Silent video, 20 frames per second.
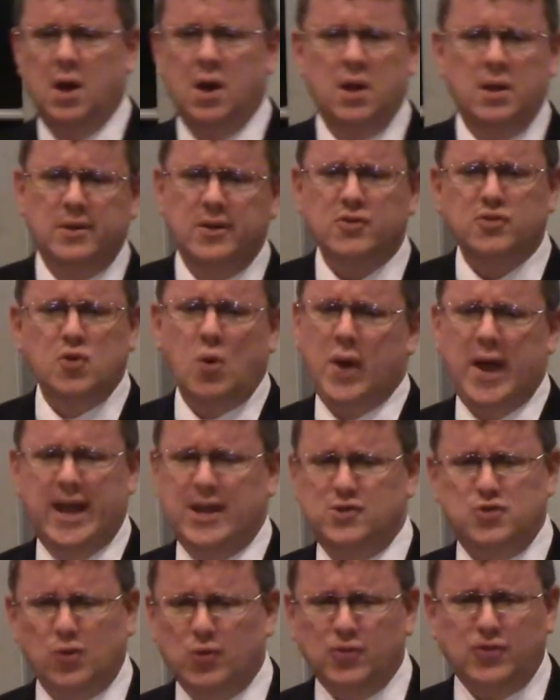there's no
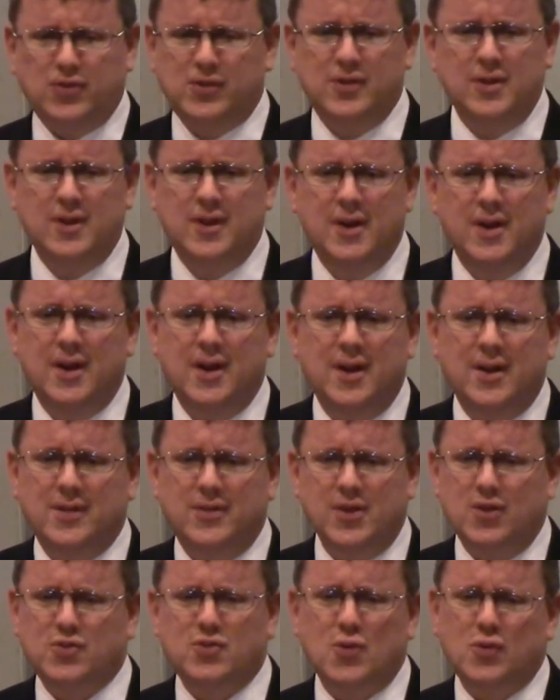angels,
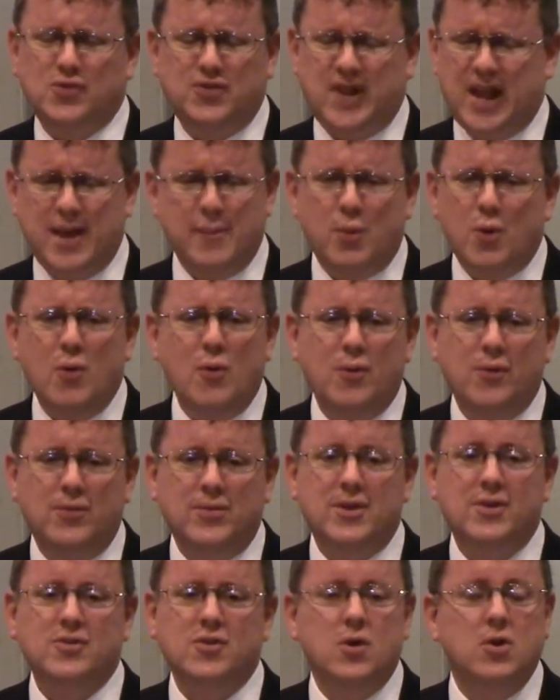there's no stable,
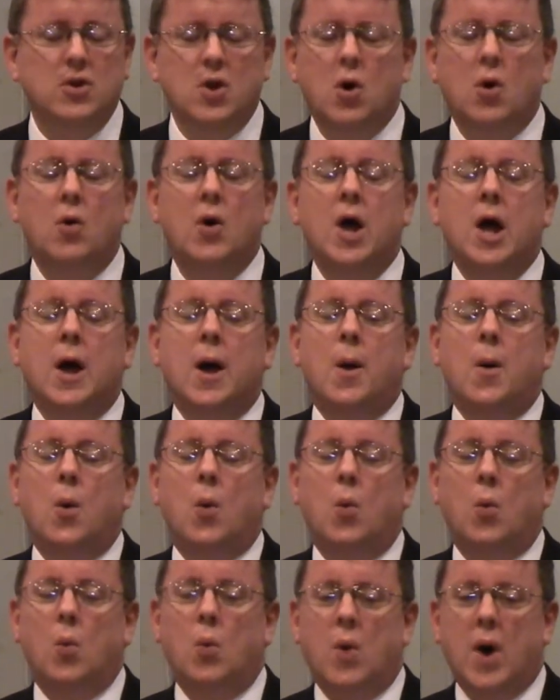there's no... No,
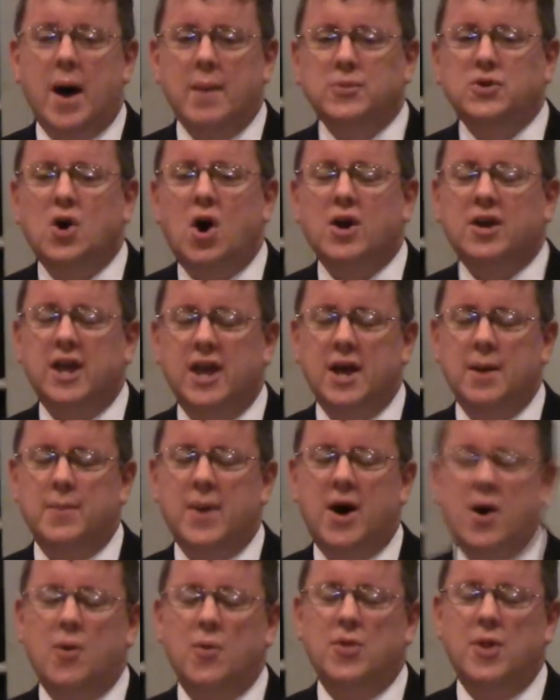I'm talking
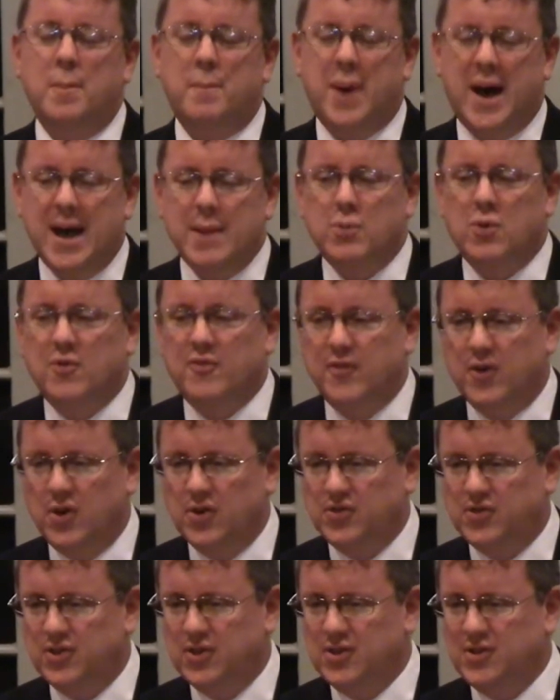about the Bible
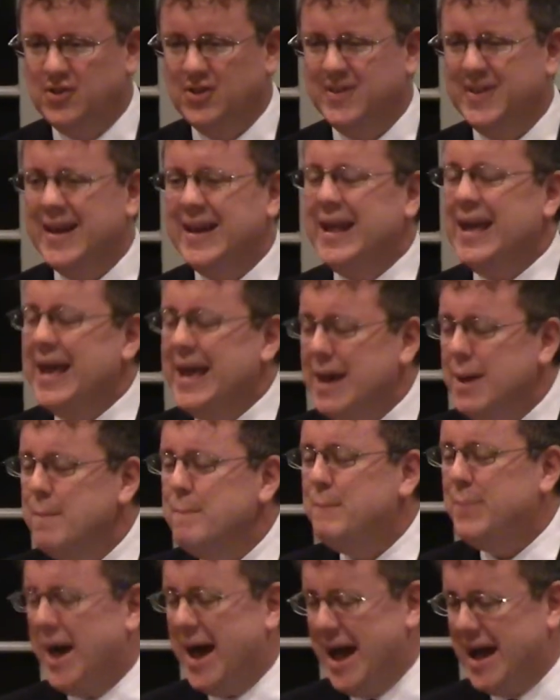verses that
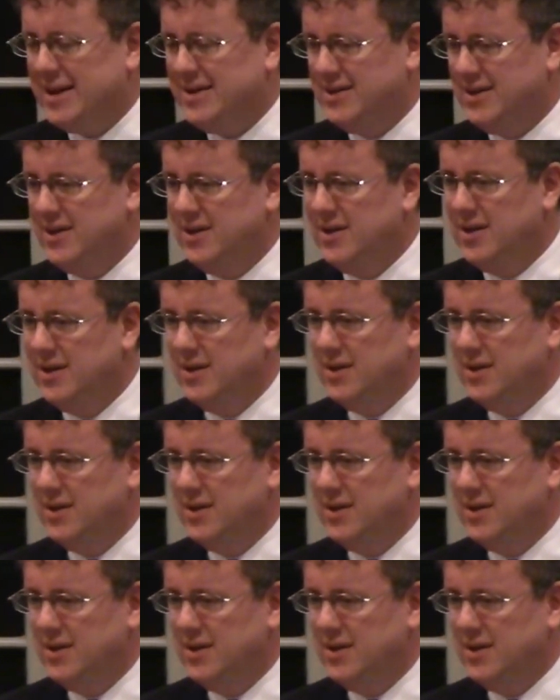impacted